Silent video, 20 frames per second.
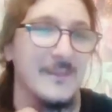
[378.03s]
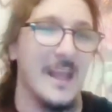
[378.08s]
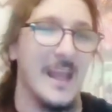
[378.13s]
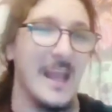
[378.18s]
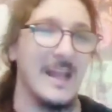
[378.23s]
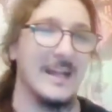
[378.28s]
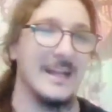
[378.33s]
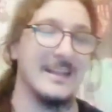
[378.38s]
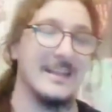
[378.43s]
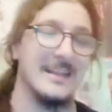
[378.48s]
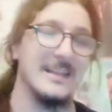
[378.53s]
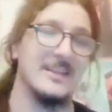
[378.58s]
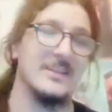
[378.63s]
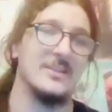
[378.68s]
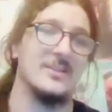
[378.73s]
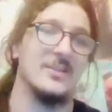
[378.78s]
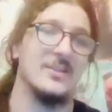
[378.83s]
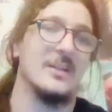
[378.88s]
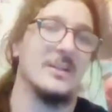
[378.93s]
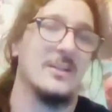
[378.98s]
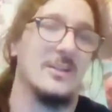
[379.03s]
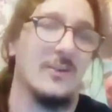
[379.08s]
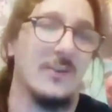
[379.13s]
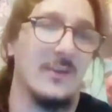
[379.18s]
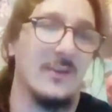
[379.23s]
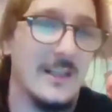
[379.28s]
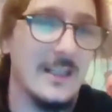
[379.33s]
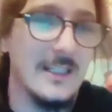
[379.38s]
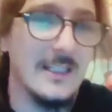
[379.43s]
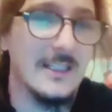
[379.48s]
And I think the judges
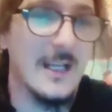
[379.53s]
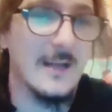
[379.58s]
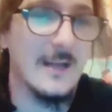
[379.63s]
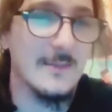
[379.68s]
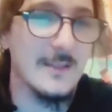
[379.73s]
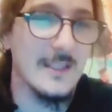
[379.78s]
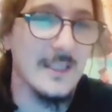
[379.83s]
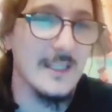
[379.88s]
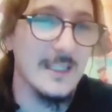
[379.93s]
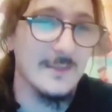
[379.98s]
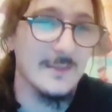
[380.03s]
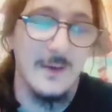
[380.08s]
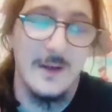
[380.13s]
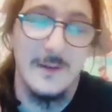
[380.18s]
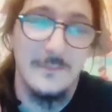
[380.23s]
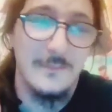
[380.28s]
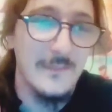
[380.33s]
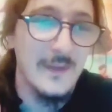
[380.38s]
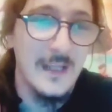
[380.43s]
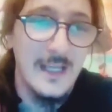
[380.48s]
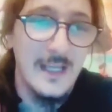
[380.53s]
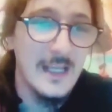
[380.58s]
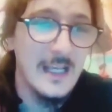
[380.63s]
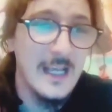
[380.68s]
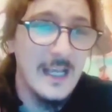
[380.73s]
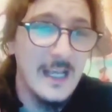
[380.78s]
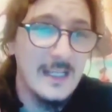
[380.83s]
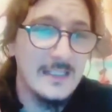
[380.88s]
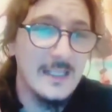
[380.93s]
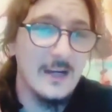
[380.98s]
look at these types of things, but
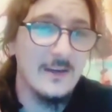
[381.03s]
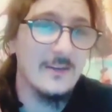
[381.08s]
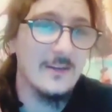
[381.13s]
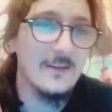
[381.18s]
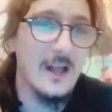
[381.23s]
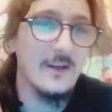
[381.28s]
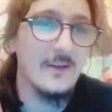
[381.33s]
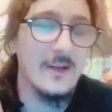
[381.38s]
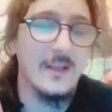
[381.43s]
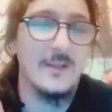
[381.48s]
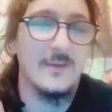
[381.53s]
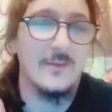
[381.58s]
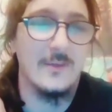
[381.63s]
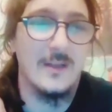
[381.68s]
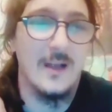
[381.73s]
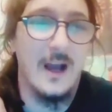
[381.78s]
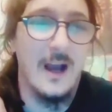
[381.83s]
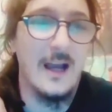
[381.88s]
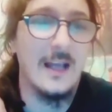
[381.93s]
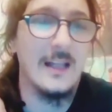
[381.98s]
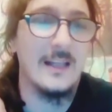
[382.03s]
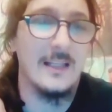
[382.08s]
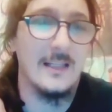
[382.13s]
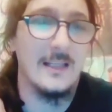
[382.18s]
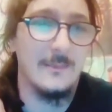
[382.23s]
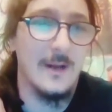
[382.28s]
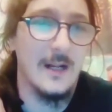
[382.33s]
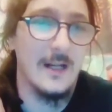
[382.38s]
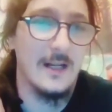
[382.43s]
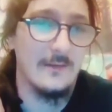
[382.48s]
Darren Elkins was highly
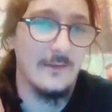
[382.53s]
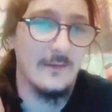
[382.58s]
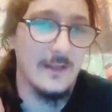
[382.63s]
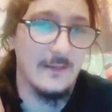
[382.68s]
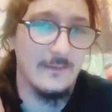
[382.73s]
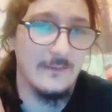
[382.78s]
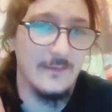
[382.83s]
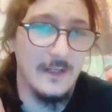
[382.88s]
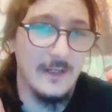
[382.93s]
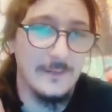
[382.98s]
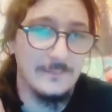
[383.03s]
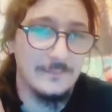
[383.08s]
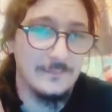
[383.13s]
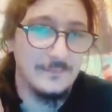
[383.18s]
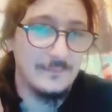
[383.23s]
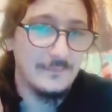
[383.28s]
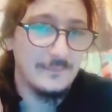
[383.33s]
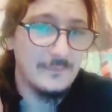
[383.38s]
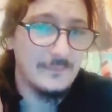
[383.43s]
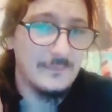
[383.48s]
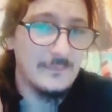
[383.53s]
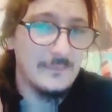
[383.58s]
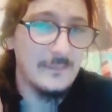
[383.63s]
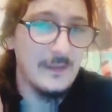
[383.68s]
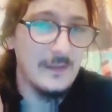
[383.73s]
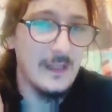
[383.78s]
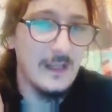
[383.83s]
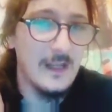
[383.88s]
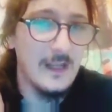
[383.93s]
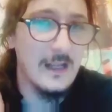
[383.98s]
competitive in that fight.
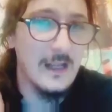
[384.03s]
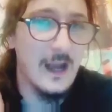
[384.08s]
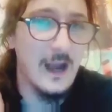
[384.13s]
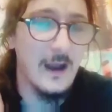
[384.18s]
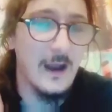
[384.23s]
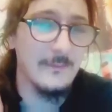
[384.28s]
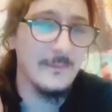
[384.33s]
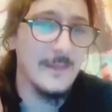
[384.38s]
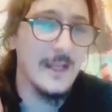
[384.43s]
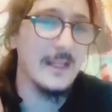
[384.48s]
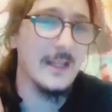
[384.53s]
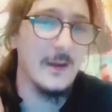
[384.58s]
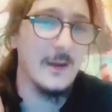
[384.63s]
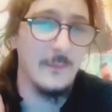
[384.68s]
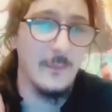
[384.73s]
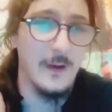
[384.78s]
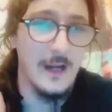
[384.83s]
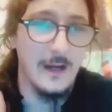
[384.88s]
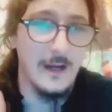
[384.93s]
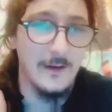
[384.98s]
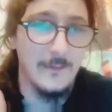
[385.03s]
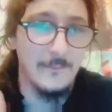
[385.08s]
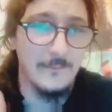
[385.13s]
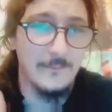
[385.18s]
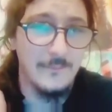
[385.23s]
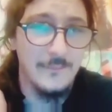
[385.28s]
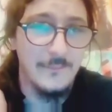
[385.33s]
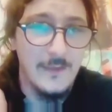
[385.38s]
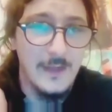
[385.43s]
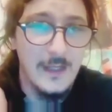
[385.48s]
Nate Landwehr
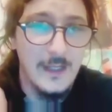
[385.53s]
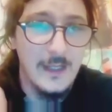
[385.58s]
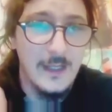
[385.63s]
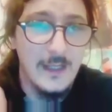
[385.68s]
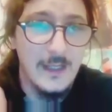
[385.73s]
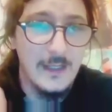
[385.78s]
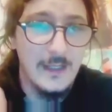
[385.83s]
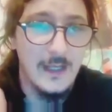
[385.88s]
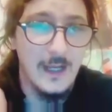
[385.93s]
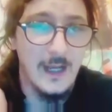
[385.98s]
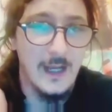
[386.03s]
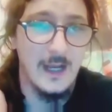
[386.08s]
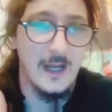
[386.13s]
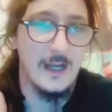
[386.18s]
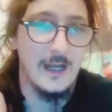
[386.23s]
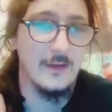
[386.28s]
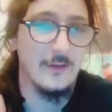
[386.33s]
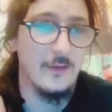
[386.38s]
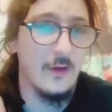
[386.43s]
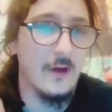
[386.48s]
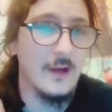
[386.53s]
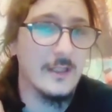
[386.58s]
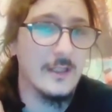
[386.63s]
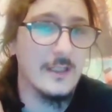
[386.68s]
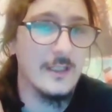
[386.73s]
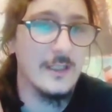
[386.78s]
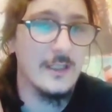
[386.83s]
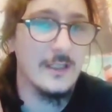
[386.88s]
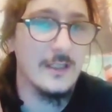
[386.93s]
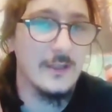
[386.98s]

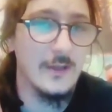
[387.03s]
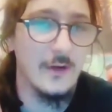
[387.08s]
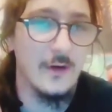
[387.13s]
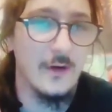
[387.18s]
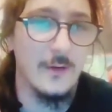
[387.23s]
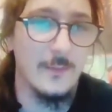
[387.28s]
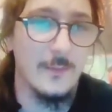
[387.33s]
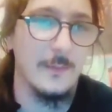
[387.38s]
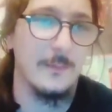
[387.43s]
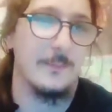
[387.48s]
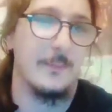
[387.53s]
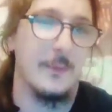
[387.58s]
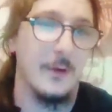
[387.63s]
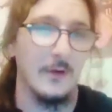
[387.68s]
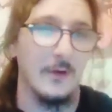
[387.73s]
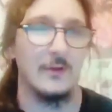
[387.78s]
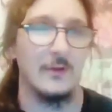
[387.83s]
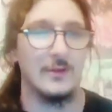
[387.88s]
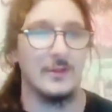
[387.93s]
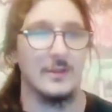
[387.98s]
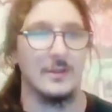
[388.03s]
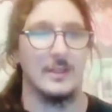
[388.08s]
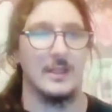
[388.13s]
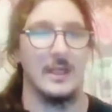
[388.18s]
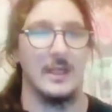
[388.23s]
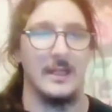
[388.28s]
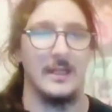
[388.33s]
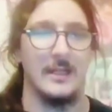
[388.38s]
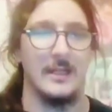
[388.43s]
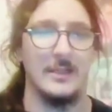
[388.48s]
lost to Herbert Burns
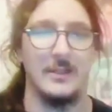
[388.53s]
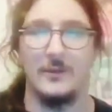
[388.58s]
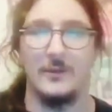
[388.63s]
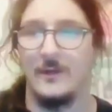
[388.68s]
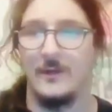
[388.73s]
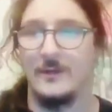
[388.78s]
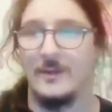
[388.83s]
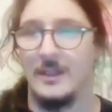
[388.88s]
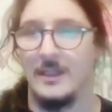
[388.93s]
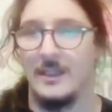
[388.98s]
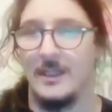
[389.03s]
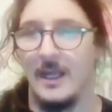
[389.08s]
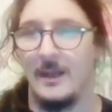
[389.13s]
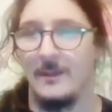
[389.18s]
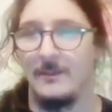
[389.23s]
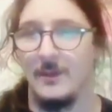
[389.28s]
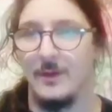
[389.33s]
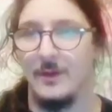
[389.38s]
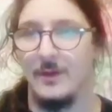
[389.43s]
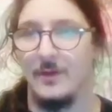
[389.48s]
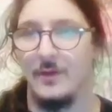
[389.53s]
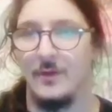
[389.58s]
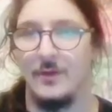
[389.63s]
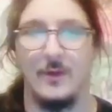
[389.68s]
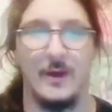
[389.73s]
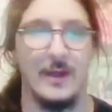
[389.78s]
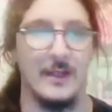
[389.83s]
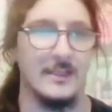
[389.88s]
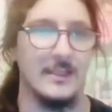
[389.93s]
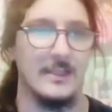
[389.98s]
in his UFC
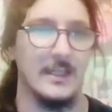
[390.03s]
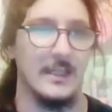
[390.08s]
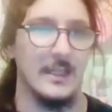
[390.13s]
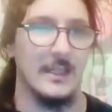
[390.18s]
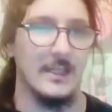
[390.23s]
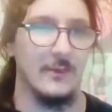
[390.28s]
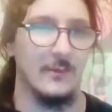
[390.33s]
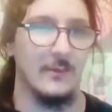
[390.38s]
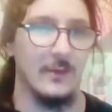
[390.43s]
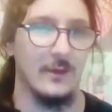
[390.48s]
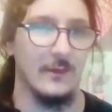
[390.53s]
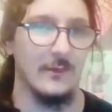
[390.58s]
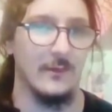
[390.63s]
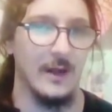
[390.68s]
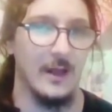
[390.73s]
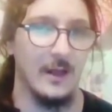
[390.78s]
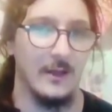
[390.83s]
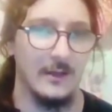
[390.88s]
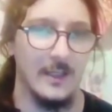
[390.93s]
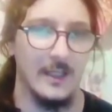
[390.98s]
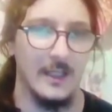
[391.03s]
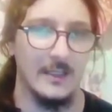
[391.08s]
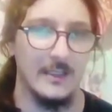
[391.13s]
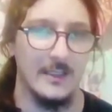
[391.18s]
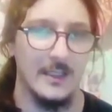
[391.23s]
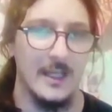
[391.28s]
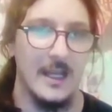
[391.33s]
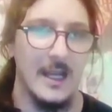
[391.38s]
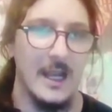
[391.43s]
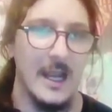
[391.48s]
debut. As said, he had a win over Elkins.